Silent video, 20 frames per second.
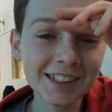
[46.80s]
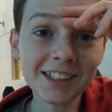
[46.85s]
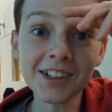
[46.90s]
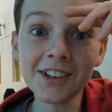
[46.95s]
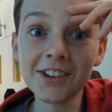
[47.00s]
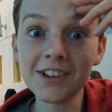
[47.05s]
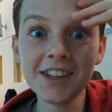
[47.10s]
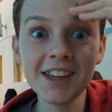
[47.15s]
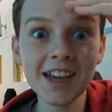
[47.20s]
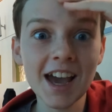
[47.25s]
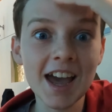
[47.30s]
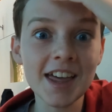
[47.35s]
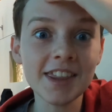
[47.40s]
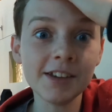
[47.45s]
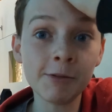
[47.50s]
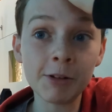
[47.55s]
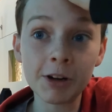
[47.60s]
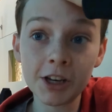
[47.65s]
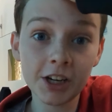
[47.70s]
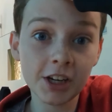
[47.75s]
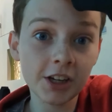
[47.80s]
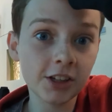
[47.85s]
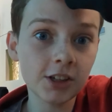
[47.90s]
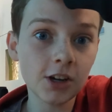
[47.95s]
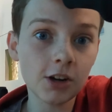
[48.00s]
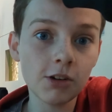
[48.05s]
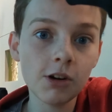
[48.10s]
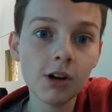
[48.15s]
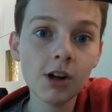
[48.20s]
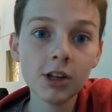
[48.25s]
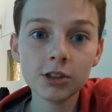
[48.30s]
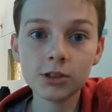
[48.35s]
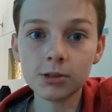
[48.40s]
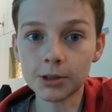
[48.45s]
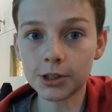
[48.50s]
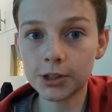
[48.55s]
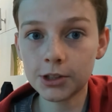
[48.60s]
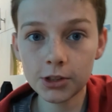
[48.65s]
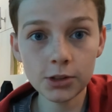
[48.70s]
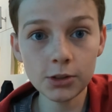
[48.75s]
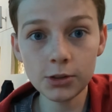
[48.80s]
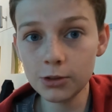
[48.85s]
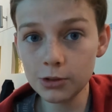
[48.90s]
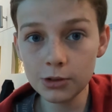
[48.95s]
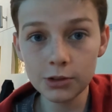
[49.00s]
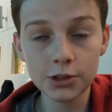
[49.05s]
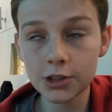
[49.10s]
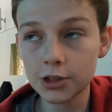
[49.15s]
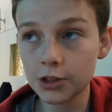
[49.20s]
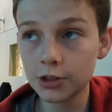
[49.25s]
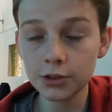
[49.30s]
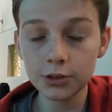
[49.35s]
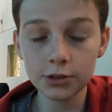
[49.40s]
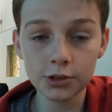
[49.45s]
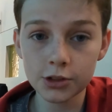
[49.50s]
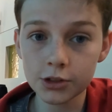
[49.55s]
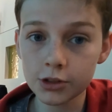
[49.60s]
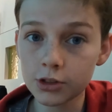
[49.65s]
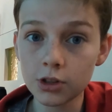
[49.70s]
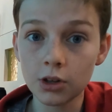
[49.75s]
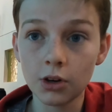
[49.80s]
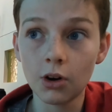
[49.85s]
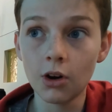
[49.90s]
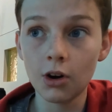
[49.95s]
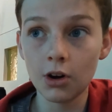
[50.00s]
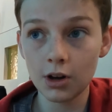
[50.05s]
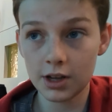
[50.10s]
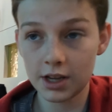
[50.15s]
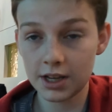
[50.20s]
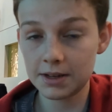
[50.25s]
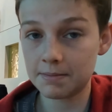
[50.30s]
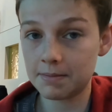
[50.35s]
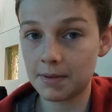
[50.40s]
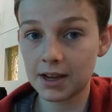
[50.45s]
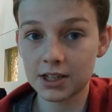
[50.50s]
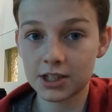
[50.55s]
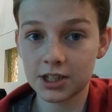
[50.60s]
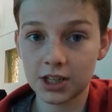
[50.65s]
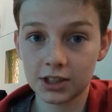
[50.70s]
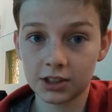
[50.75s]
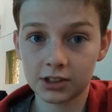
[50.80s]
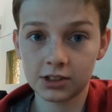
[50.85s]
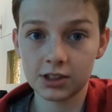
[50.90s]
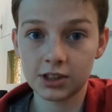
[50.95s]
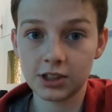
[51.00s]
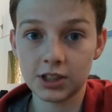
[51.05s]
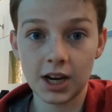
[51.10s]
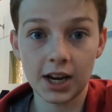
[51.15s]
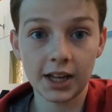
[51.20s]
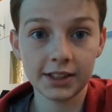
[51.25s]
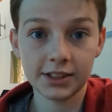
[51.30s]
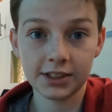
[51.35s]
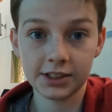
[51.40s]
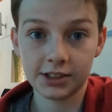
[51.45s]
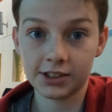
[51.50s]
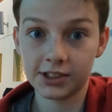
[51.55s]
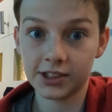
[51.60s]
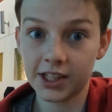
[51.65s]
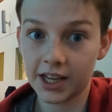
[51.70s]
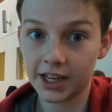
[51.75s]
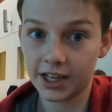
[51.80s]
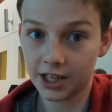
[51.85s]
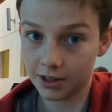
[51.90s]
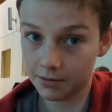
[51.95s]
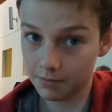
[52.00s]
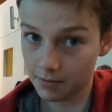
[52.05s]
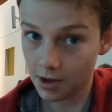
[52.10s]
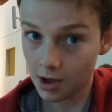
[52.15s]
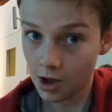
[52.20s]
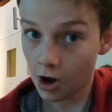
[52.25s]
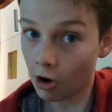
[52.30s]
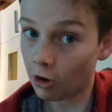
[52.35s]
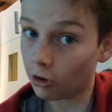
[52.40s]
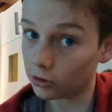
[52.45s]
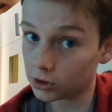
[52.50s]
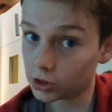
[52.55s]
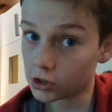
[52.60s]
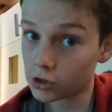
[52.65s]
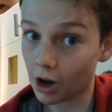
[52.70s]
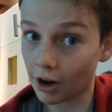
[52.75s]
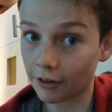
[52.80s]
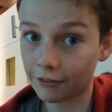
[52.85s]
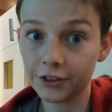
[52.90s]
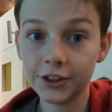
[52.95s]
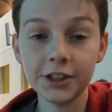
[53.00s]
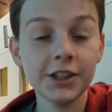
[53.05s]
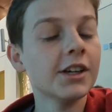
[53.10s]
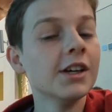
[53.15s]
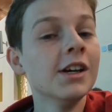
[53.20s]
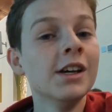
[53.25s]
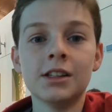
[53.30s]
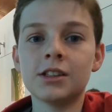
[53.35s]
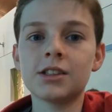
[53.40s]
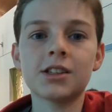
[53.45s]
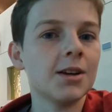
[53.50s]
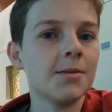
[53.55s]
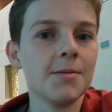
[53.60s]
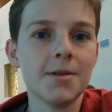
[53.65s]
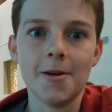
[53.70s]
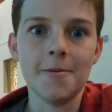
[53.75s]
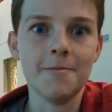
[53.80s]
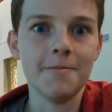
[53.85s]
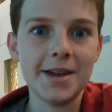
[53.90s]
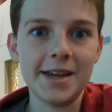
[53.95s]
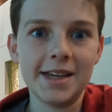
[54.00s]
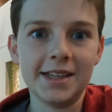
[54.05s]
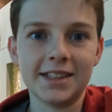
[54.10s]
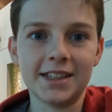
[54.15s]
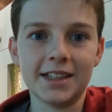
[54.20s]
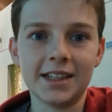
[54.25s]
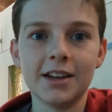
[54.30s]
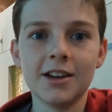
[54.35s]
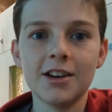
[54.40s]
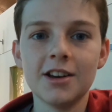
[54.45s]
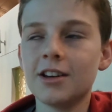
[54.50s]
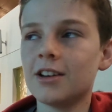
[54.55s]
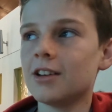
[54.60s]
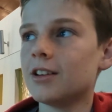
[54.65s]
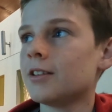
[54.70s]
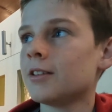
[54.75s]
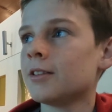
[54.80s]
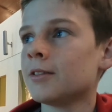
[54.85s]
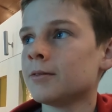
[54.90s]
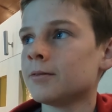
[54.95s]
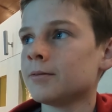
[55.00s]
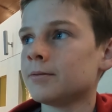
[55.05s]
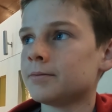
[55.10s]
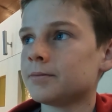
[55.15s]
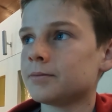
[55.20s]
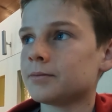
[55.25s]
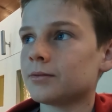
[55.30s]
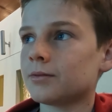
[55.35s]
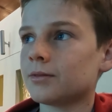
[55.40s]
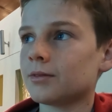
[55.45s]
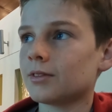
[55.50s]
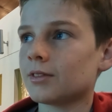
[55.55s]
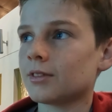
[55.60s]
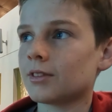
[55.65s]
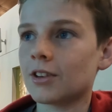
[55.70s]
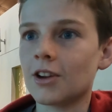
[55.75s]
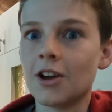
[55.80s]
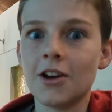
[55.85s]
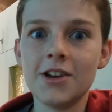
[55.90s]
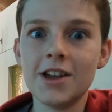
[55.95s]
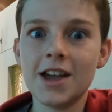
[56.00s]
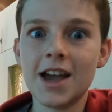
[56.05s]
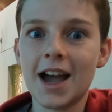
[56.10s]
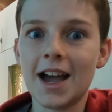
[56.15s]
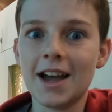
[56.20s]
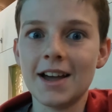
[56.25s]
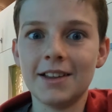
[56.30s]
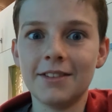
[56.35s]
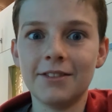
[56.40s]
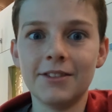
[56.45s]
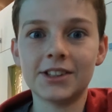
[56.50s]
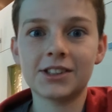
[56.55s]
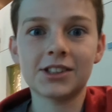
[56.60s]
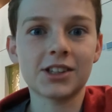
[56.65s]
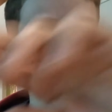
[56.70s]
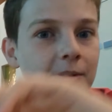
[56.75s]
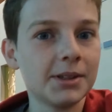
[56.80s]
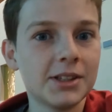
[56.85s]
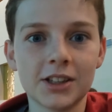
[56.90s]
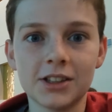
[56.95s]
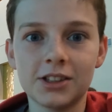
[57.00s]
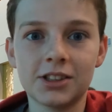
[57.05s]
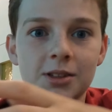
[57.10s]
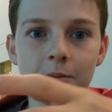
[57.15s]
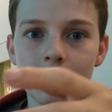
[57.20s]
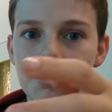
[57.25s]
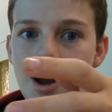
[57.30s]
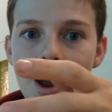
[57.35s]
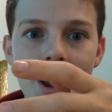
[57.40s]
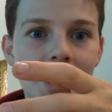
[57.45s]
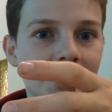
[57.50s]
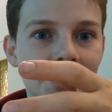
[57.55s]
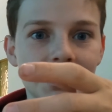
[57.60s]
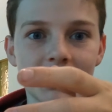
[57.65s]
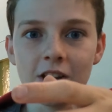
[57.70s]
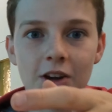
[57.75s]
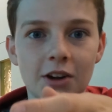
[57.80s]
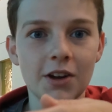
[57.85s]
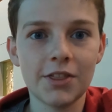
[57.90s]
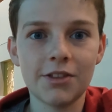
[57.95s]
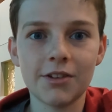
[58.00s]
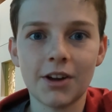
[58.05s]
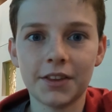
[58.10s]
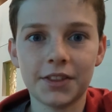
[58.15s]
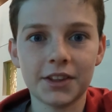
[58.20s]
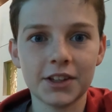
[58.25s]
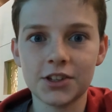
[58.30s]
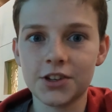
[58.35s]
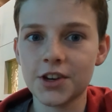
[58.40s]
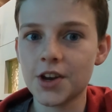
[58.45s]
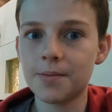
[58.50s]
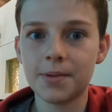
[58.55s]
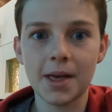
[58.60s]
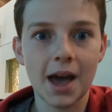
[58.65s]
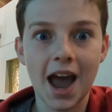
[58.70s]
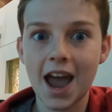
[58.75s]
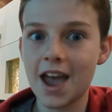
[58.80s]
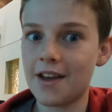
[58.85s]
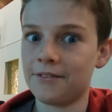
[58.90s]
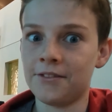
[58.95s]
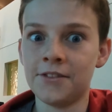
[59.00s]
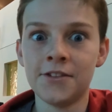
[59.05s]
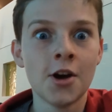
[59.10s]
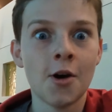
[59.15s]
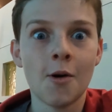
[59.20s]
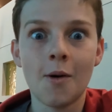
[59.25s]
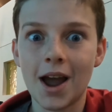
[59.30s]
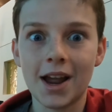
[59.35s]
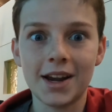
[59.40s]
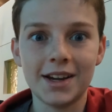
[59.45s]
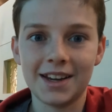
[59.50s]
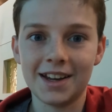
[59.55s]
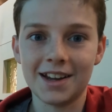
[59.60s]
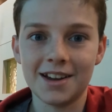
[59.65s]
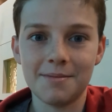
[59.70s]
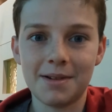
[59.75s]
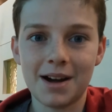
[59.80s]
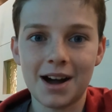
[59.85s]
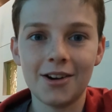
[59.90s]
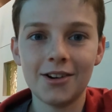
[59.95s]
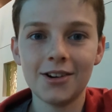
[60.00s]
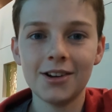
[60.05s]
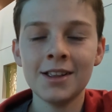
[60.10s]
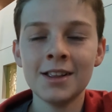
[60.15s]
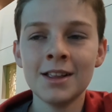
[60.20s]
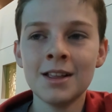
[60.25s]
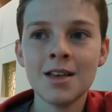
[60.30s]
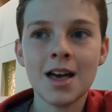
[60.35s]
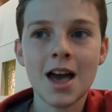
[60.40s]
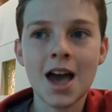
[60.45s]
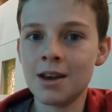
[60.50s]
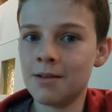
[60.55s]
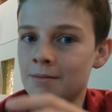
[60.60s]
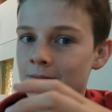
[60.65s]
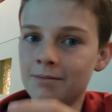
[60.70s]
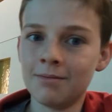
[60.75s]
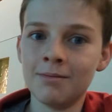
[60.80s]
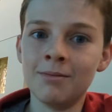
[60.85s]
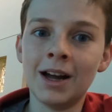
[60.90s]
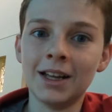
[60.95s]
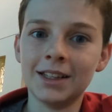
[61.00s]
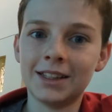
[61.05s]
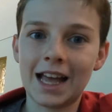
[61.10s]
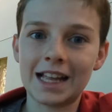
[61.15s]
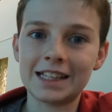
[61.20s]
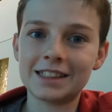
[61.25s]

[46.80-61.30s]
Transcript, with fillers: So yeah, and then we're gonna go to a huge, huge tour in Manchester United Stadium, Old Trafford. It's gonna be amazing. a couple of surprises for you London. Oh yeah, and there's gonna be tons of surprises going throughout the trip that I have no idea about and my